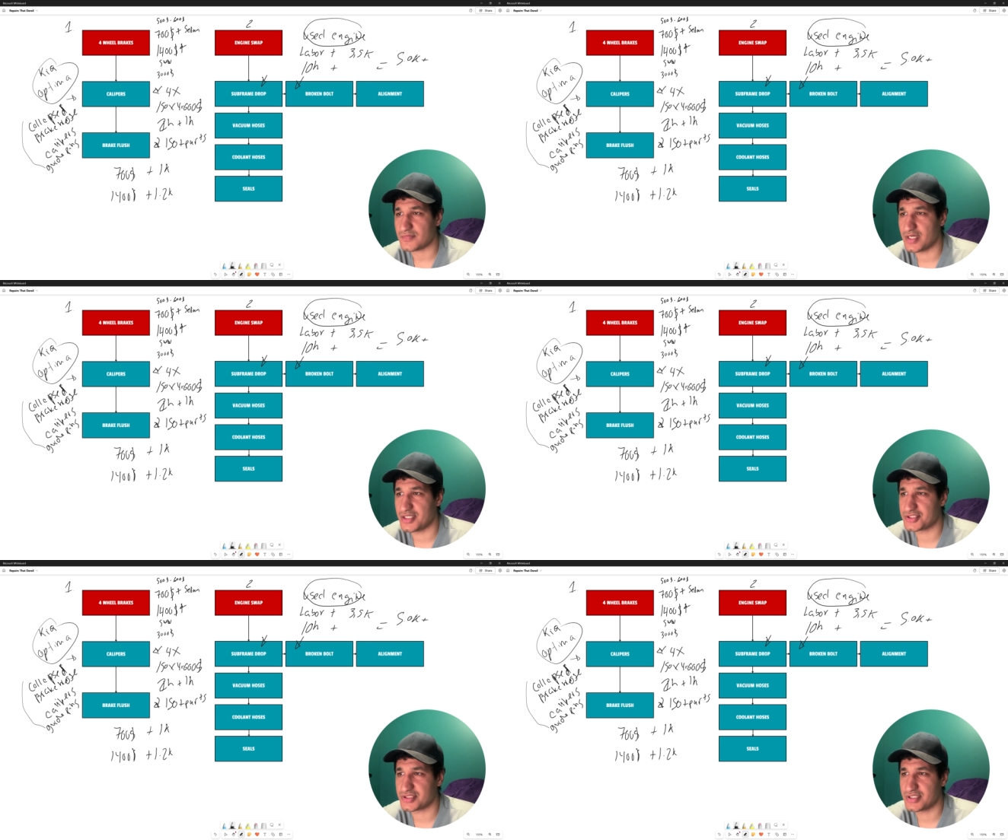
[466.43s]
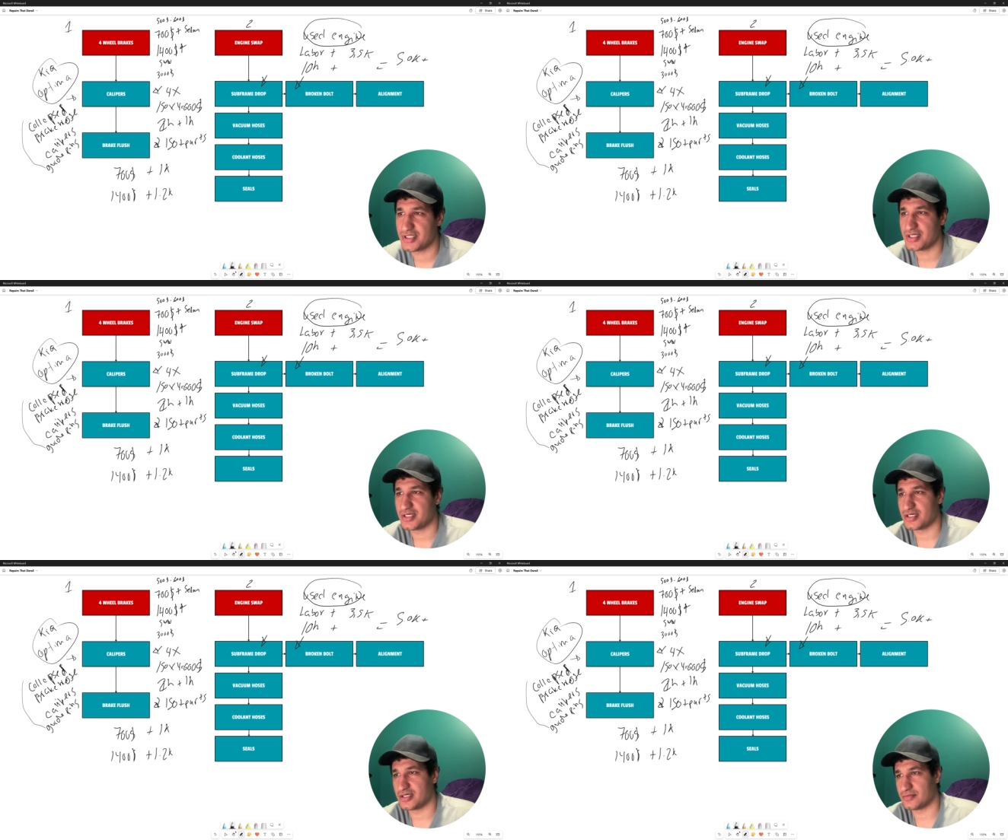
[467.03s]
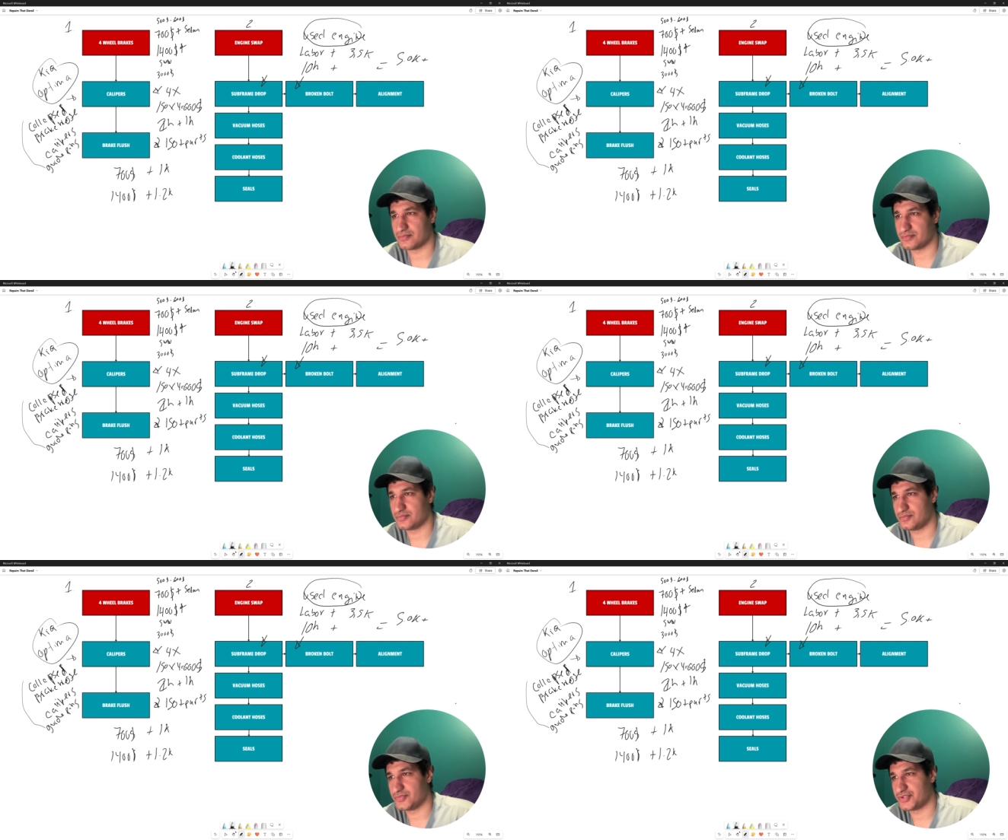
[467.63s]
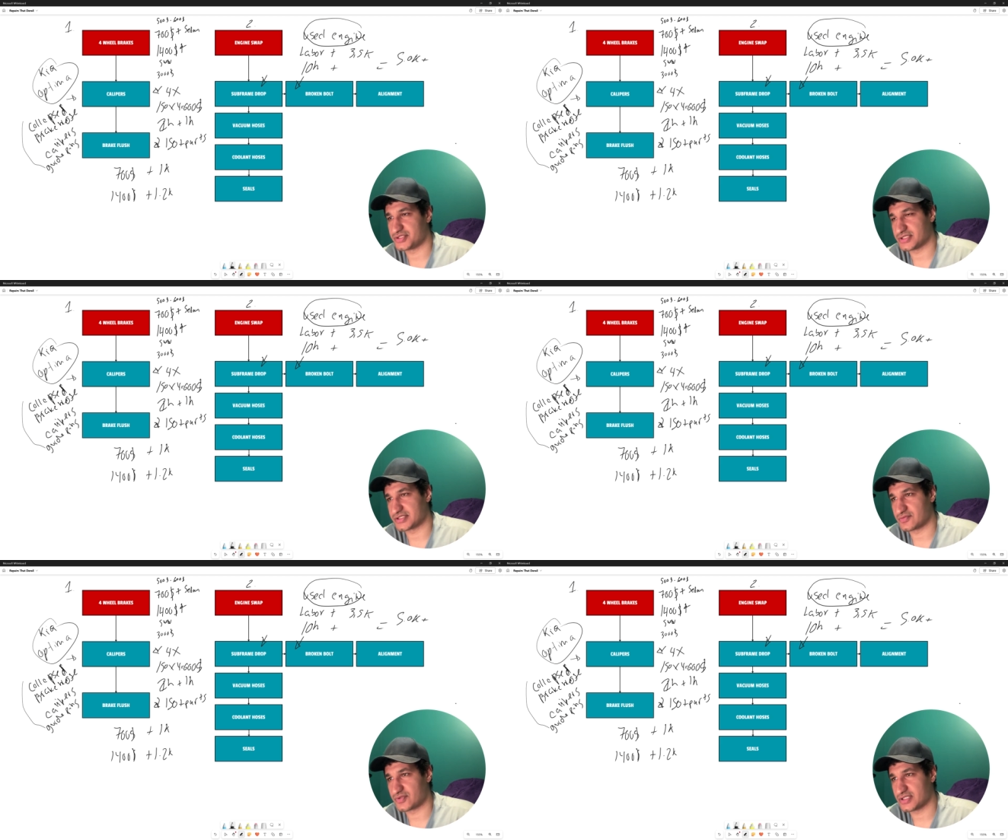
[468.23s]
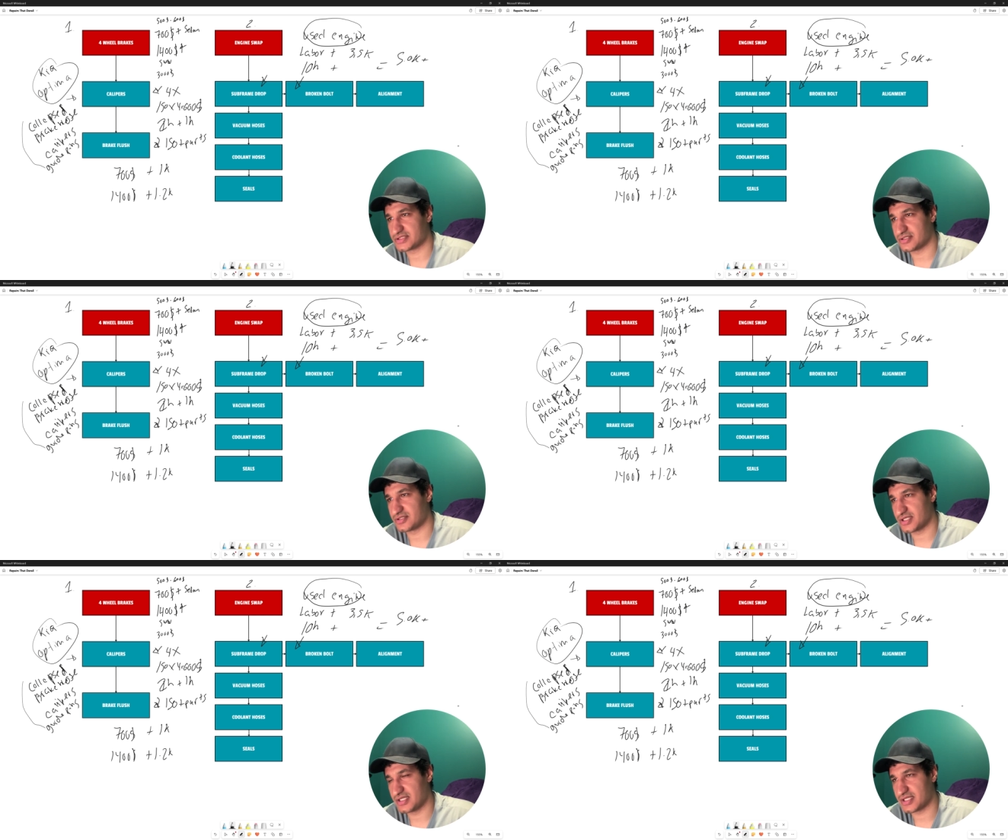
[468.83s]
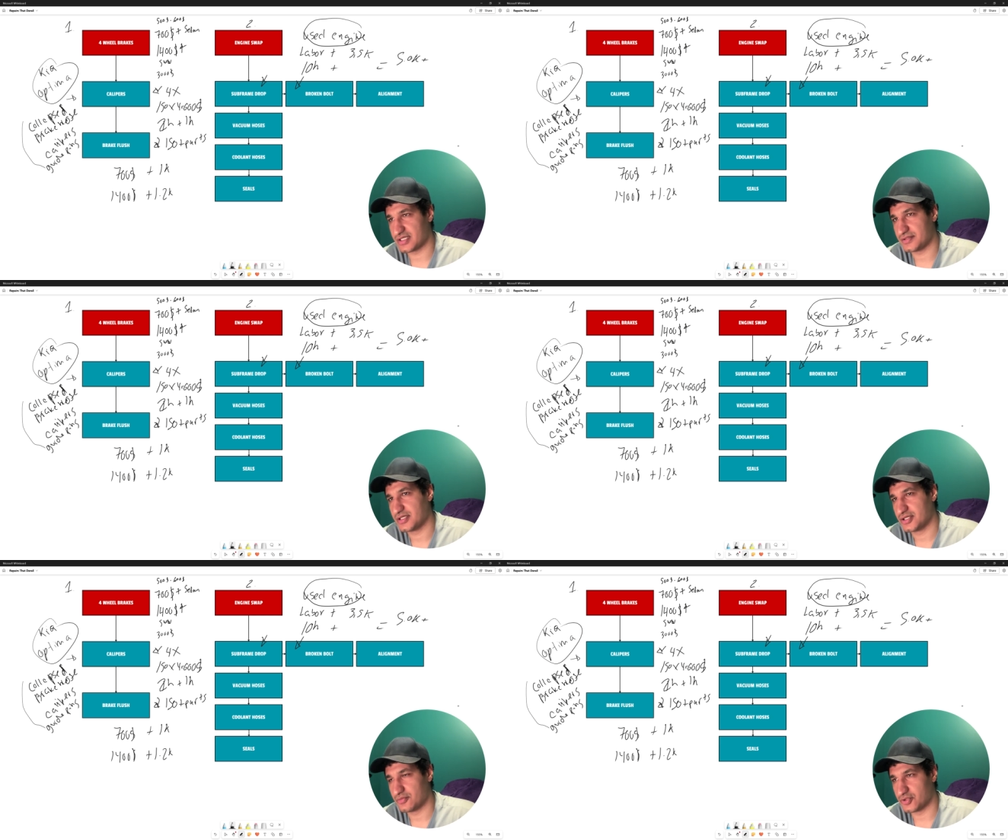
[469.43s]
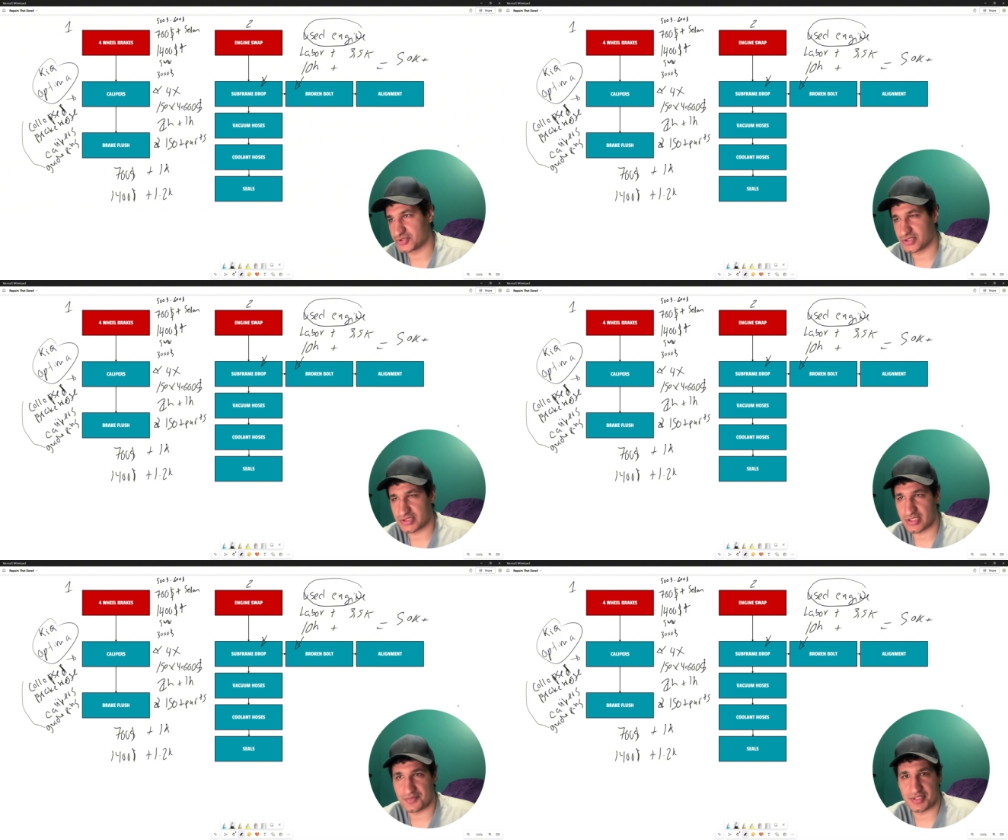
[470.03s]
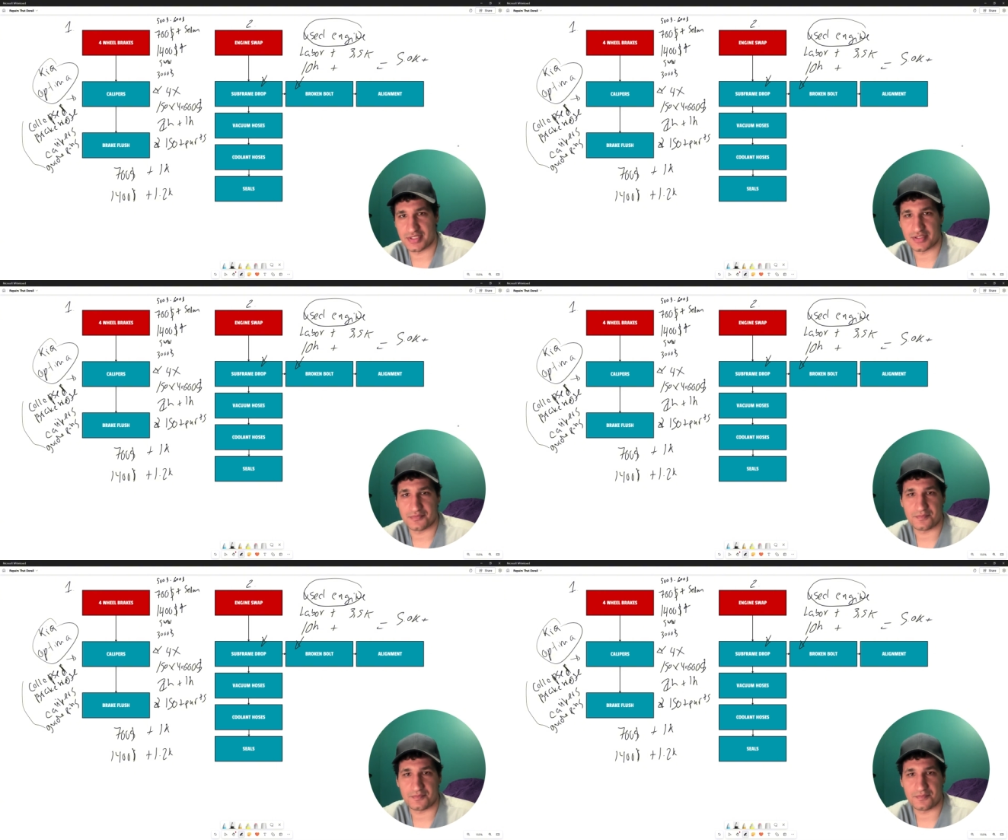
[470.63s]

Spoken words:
engine, there's lots of rust underneath, and most of the time the